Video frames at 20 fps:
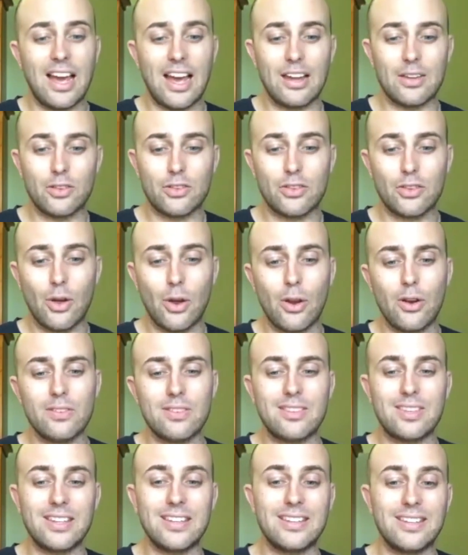And so
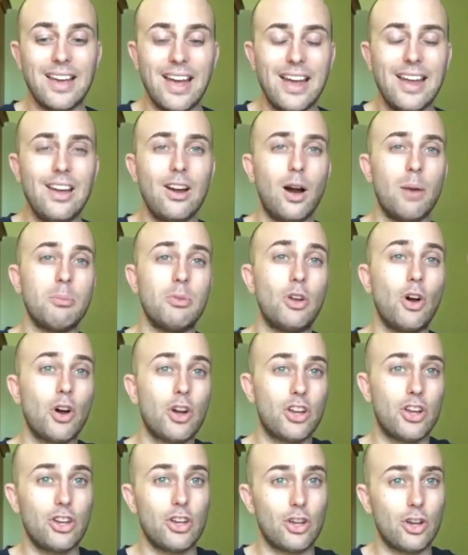today I'm
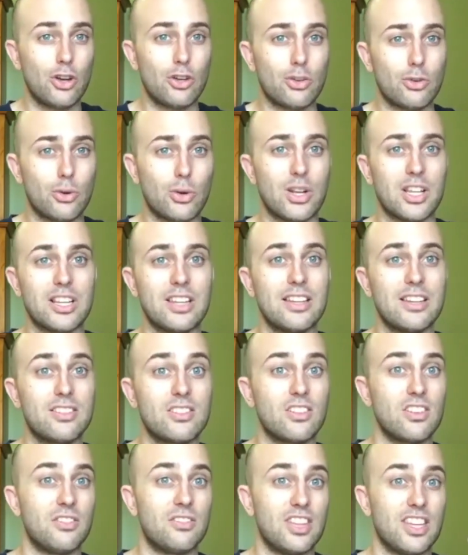not going to go through a
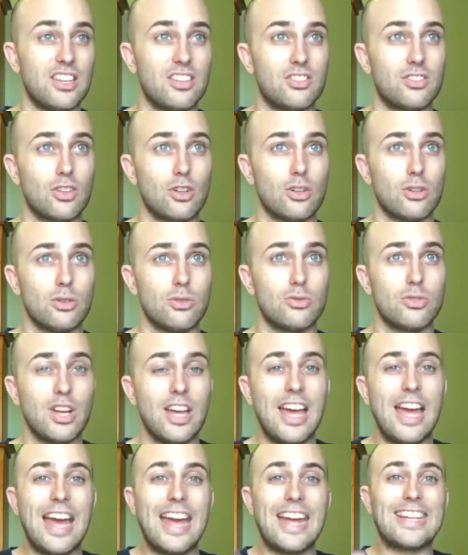list of these sort of
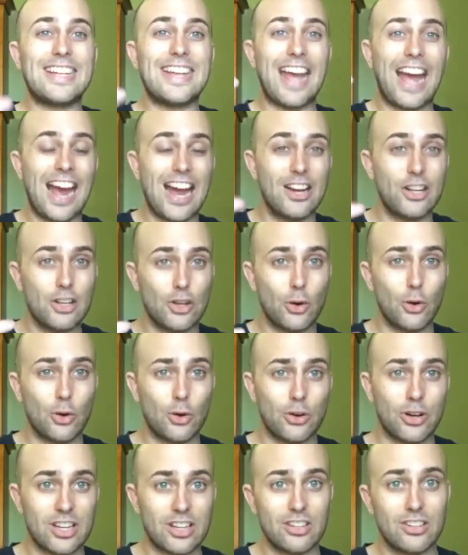
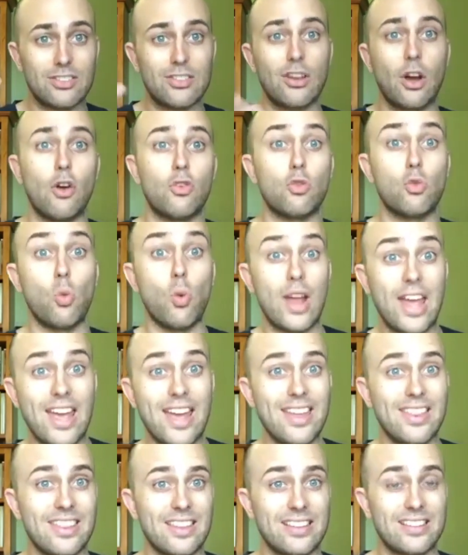categories of
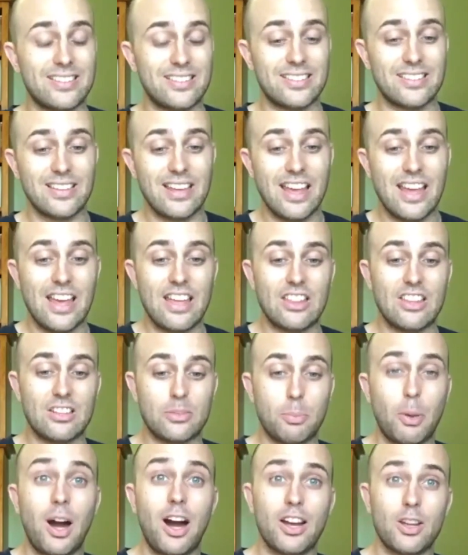where this
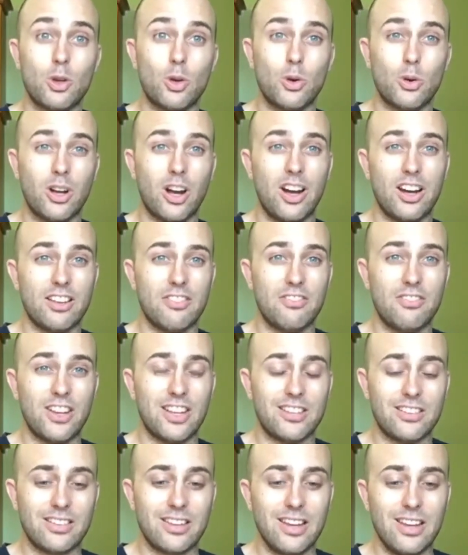particle kind of
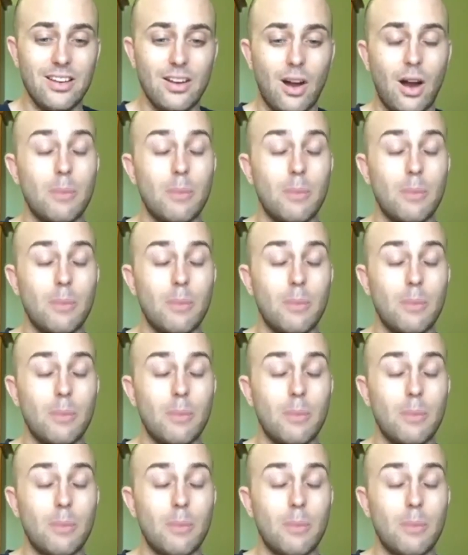fits in.